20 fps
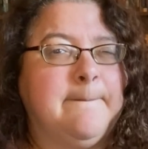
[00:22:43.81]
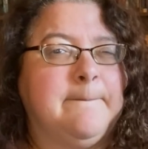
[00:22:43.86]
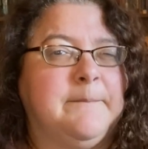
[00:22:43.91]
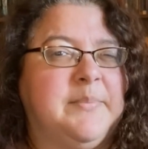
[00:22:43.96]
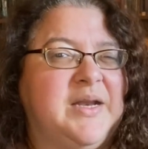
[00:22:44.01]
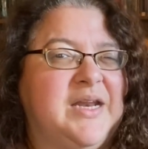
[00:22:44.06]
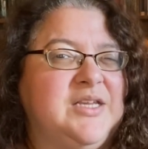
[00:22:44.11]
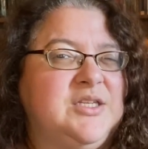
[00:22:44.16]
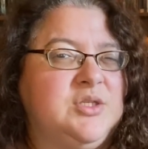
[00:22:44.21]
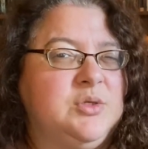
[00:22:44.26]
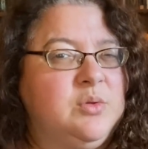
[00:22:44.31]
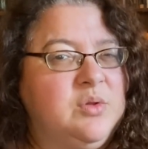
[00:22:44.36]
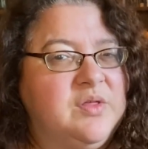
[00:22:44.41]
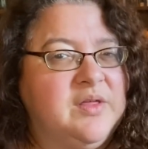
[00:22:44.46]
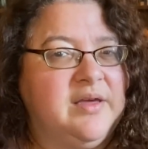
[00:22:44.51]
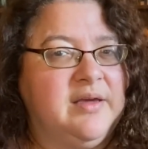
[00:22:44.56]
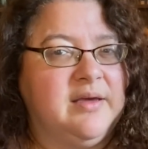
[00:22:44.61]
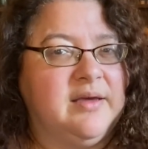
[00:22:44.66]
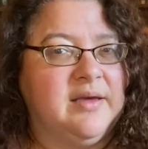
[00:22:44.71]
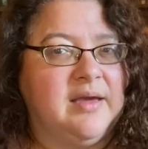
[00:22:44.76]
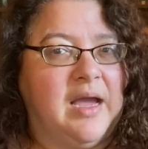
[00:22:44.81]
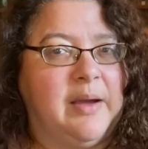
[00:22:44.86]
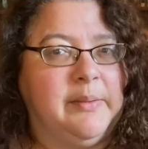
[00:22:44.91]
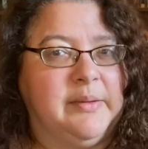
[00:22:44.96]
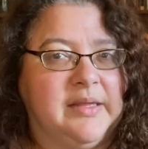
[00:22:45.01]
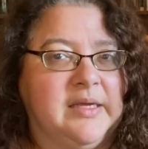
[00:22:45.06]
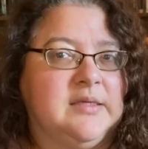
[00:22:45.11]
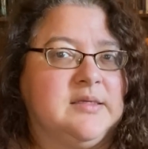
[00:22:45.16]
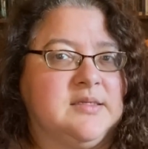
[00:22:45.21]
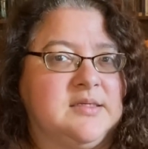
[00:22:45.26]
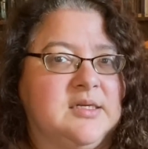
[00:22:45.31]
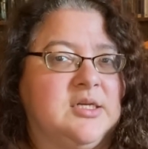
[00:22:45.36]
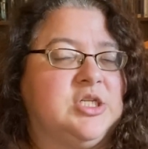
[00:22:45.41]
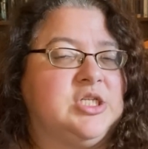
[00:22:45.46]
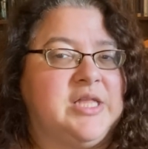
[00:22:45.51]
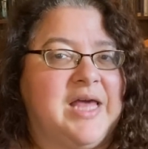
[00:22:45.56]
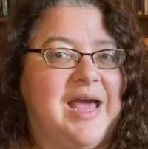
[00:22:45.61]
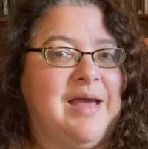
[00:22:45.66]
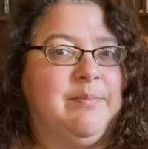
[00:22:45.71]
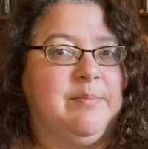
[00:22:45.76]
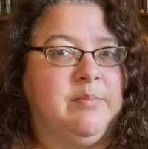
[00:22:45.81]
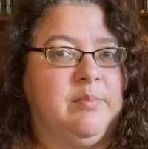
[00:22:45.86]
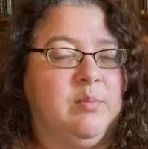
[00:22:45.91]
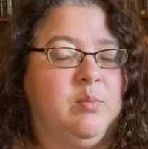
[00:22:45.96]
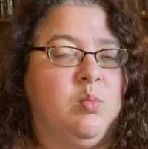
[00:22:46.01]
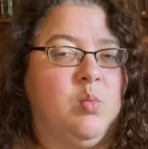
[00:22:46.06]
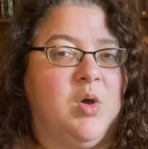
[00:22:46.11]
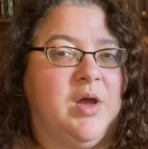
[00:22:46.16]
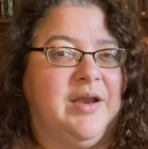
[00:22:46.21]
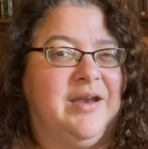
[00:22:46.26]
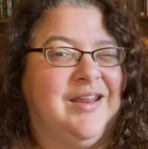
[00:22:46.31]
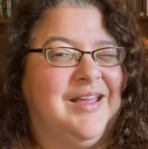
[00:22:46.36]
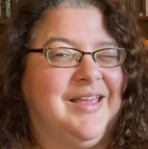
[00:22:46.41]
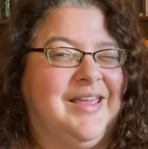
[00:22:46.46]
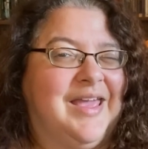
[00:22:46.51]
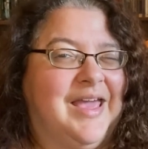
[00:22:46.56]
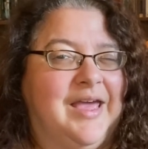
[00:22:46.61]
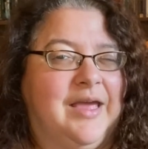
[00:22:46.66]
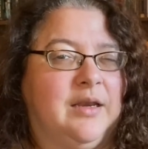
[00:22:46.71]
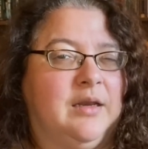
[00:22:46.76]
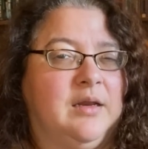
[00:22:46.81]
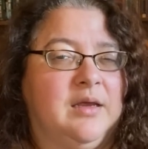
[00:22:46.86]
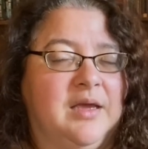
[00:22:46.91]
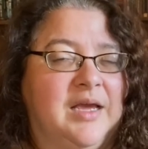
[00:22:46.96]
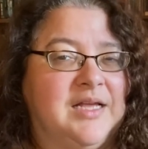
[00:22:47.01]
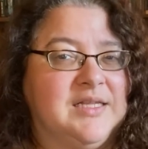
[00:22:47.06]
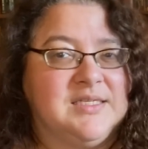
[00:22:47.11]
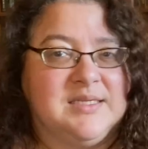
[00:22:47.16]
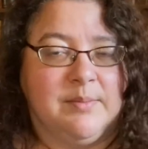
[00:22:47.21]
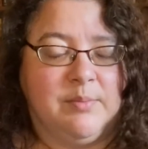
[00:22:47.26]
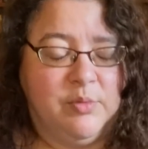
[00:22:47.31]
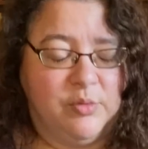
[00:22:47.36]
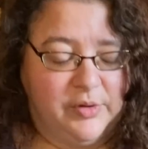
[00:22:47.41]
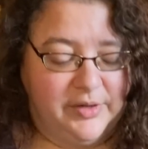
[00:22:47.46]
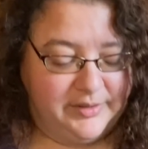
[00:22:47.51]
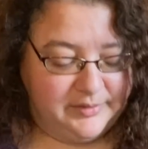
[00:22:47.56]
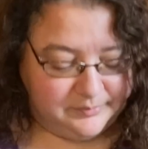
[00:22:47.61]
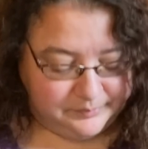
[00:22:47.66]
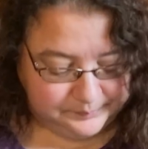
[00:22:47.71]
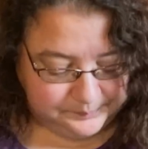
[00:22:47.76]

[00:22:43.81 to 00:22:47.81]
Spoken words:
but I do think I would like to stitch that one again at some point.